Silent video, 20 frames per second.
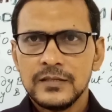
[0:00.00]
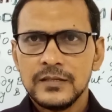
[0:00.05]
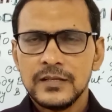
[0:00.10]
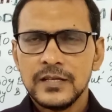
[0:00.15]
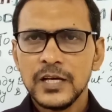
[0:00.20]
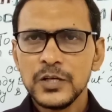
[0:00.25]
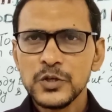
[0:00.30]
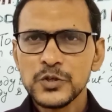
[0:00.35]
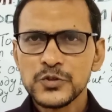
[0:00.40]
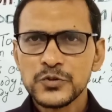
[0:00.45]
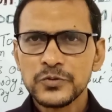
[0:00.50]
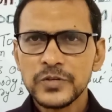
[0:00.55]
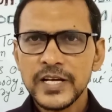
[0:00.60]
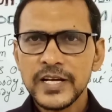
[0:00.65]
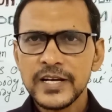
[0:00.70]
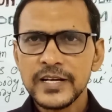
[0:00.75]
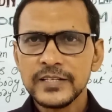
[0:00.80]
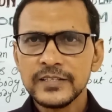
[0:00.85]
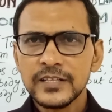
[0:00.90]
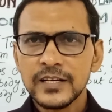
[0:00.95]
Hello
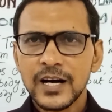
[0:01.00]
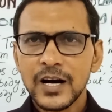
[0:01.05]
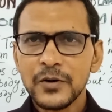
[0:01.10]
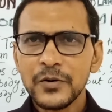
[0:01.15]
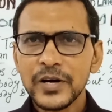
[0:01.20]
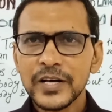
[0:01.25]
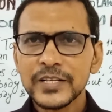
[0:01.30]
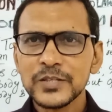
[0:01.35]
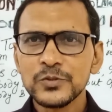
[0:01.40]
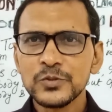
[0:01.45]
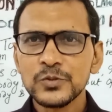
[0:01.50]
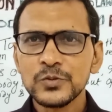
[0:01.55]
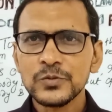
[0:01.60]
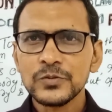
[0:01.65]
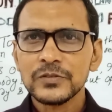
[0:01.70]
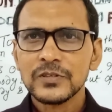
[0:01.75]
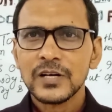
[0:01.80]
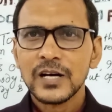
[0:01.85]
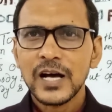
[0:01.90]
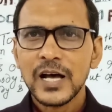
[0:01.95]
student, how are you?
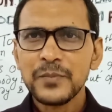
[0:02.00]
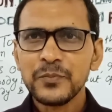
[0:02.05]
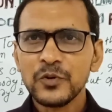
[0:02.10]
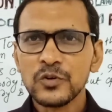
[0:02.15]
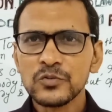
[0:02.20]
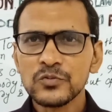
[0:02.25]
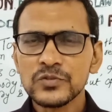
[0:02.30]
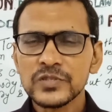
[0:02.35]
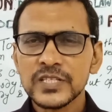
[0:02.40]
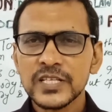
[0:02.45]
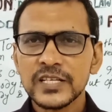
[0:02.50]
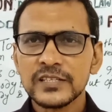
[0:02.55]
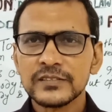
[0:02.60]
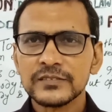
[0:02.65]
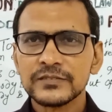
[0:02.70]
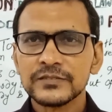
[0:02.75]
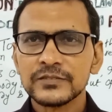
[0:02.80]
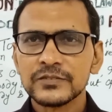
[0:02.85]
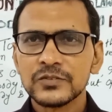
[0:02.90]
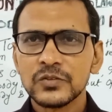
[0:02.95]
I am Arun sir.
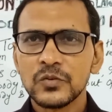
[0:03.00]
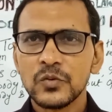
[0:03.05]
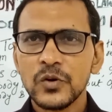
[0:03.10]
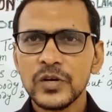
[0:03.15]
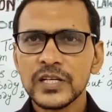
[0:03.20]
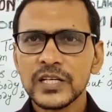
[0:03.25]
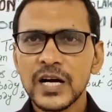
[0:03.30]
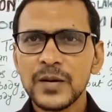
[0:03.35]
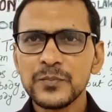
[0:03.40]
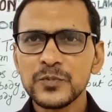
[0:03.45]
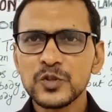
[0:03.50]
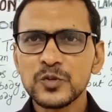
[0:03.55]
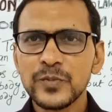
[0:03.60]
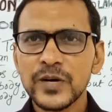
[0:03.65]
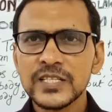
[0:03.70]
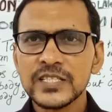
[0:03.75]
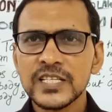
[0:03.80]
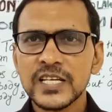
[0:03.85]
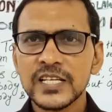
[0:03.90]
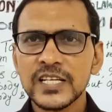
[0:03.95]
Welcome to my
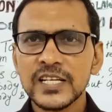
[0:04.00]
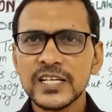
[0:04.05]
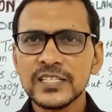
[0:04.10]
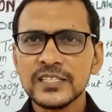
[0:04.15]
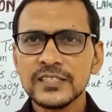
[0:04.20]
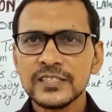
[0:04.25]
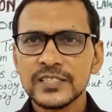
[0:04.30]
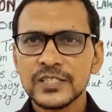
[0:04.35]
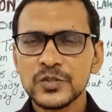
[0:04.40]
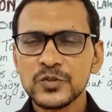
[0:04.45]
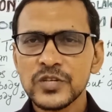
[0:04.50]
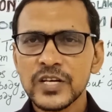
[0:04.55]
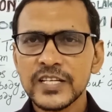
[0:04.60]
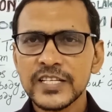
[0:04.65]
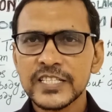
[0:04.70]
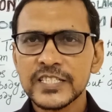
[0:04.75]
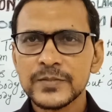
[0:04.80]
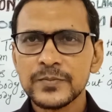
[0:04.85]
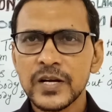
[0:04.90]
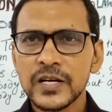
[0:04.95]
channel Tuition
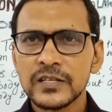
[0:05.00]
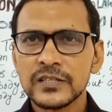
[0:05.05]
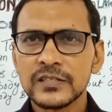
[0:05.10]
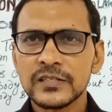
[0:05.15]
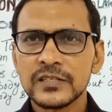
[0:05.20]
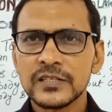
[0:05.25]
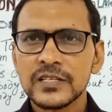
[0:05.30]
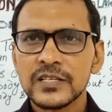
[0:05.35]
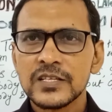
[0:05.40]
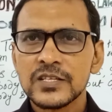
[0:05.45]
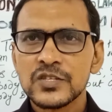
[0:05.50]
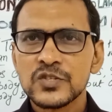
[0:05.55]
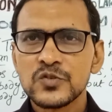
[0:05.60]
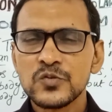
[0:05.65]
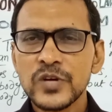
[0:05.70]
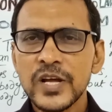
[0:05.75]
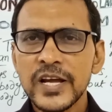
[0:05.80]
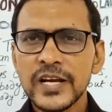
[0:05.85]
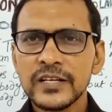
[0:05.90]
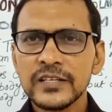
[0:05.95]
Expert.
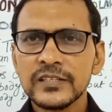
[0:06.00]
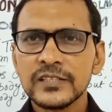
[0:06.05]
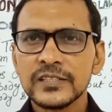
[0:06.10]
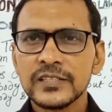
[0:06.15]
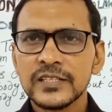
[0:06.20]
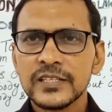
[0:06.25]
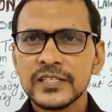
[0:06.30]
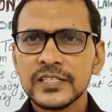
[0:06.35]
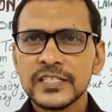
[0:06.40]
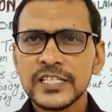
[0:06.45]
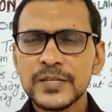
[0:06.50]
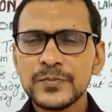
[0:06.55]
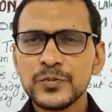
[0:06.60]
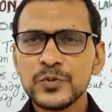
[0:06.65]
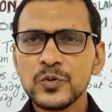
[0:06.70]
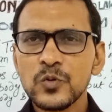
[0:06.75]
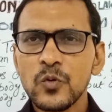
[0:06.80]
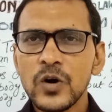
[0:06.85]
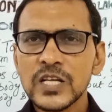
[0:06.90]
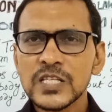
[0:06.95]
Student, if
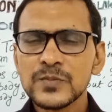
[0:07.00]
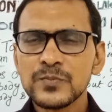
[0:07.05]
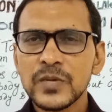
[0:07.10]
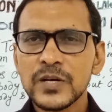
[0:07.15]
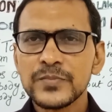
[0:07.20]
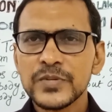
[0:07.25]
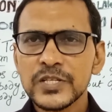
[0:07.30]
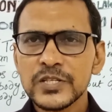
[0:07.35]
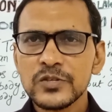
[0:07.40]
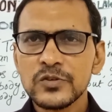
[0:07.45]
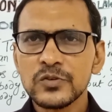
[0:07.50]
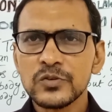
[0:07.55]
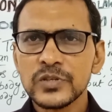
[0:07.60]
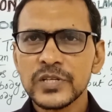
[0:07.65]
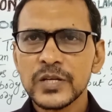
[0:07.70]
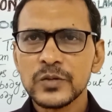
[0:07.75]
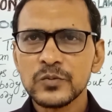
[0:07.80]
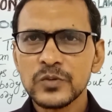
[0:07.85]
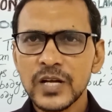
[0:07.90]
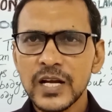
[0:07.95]
you watch my video
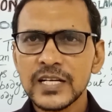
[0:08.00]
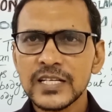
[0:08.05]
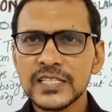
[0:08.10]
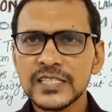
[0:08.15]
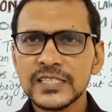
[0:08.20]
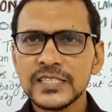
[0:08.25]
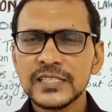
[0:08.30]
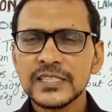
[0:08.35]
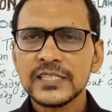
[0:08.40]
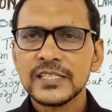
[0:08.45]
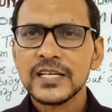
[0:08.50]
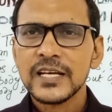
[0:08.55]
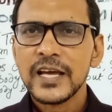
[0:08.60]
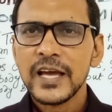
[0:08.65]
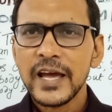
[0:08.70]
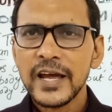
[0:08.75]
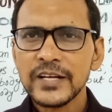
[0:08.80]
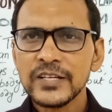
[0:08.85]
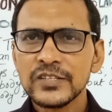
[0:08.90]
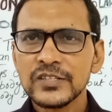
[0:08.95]
regularly
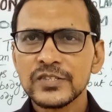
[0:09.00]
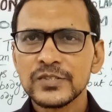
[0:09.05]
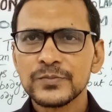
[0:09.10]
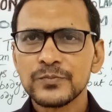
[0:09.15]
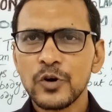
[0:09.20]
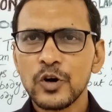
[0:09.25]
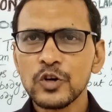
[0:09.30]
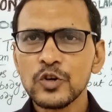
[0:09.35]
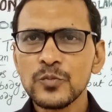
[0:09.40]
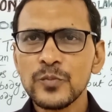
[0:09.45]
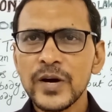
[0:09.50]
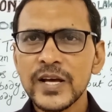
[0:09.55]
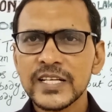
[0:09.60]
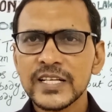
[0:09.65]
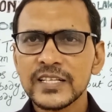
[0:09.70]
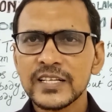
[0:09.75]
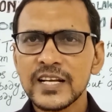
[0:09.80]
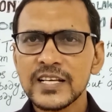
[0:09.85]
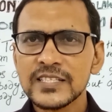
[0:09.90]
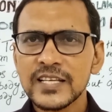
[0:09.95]
and follow my
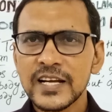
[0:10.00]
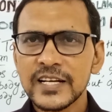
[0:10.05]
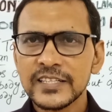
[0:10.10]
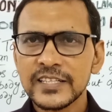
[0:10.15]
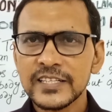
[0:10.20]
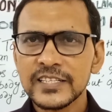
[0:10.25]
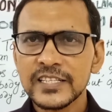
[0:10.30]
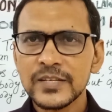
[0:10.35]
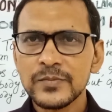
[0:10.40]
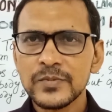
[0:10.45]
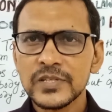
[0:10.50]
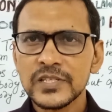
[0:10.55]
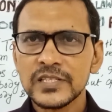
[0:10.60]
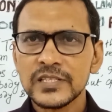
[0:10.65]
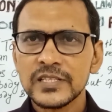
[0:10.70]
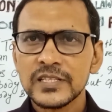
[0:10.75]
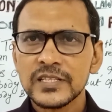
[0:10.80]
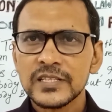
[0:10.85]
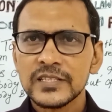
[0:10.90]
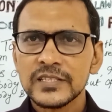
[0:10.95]
class attentively,
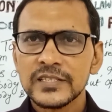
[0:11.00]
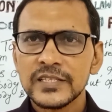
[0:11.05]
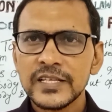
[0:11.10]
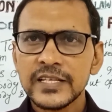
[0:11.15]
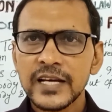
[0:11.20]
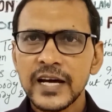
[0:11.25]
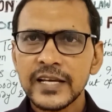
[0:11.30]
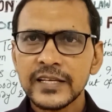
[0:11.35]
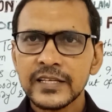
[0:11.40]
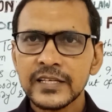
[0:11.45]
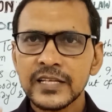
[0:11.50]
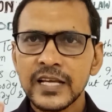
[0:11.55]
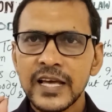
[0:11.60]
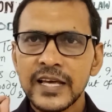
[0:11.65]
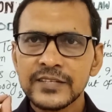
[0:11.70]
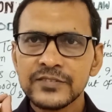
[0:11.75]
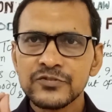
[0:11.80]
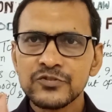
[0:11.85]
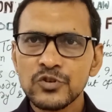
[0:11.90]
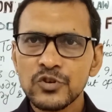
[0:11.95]
then I can
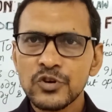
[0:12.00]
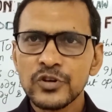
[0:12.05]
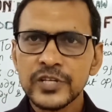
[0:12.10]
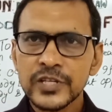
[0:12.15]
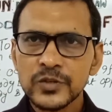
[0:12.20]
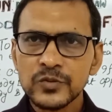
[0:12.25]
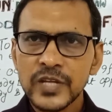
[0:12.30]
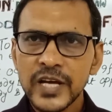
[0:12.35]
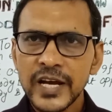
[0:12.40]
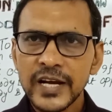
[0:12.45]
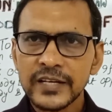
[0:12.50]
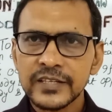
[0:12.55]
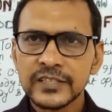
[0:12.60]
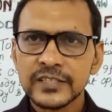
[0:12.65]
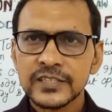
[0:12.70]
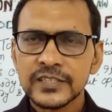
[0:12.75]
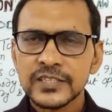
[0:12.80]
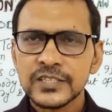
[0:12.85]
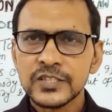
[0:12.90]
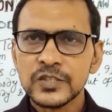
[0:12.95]
assure you that
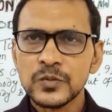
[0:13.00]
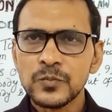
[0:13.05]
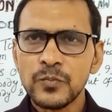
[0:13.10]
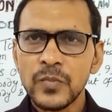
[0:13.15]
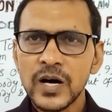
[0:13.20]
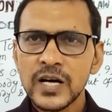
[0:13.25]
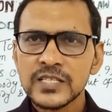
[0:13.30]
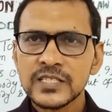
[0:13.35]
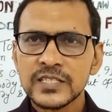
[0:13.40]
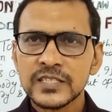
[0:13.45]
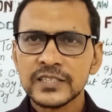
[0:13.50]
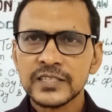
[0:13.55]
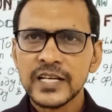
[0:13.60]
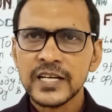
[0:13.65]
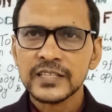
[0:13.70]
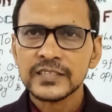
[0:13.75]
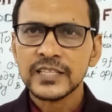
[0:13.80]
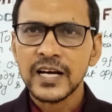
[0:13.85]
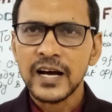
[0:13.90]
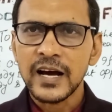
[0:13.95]
you must
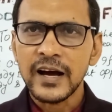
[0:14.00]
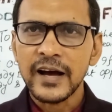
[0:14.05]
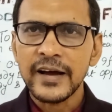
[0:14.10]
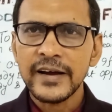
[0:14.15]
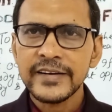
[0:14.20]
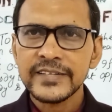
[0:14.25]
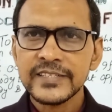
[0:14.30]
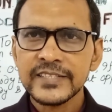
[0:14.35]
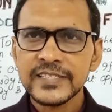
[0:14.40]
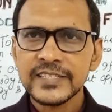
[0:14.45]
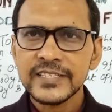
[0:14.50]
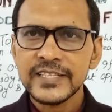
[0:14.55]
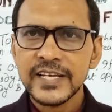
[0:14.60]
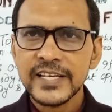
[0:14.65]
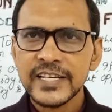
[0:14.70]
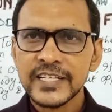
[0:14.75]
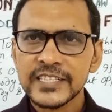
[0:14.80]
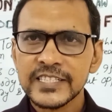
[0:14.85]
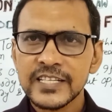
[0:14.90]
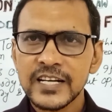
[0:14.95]
crack the IIT JEE
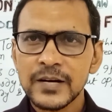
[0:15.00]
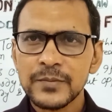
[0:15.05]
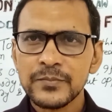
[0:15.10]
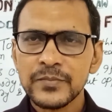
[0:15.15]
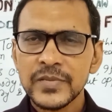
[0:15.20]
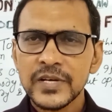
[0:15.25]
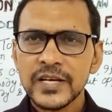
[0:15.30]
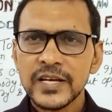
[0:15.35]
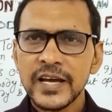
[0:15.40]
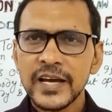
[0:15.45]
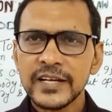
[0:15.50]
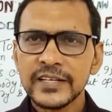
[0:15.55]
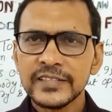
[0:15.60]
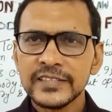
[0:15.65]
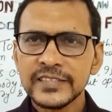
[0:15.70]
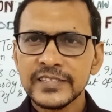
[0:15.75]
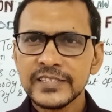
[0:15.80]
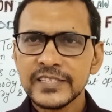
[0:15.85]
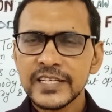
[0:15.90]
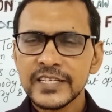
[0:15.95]
exam and
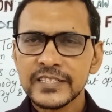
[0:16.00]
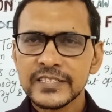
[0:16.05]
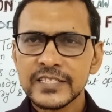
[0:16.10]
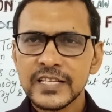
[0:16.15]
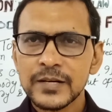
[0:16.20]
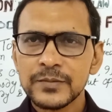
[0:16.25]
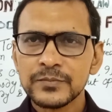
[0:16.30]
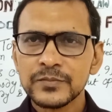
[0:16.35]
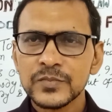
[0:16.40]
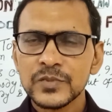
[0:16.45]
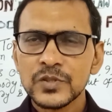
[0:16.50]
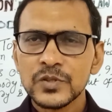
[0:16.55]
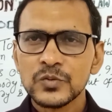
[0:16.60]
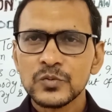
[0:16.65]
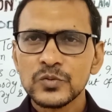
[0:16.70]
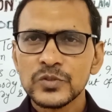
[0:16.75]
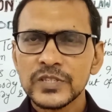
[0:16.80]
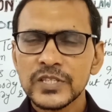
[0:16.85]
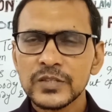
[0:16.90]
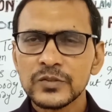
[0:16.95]
NEET exam
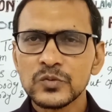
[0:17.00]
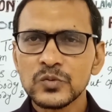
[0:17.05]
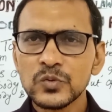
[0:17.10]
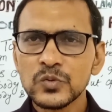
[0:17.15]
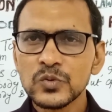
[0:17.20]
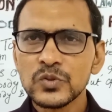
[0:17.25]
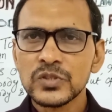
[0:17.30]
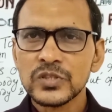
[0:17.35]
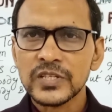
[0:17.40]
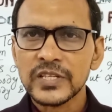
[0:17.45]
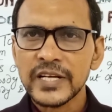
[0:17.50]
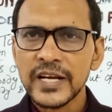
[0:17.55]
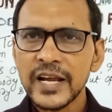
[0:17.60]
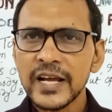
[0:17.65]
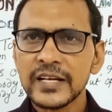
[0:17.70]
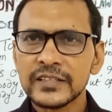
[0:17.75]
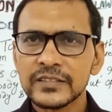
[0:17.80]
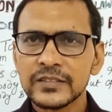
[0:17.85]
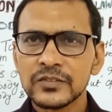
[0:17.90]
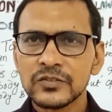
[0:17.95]
with a good
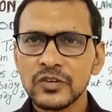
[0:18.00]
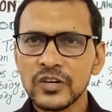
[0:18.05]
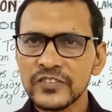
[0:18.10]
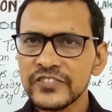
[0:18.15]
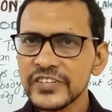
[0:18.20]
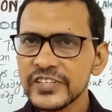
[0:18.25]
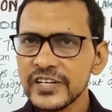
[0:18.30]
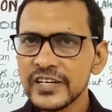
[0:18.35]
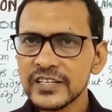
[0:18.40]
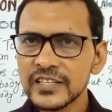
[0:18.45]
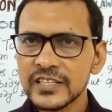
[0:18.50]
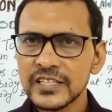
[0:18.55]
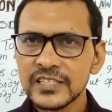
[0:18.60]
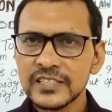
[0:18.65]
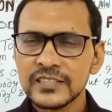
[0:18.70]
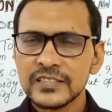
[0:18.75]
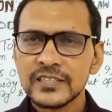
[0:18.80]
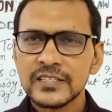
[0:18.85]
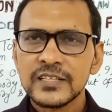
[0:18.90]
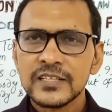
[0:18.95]
rank confidently.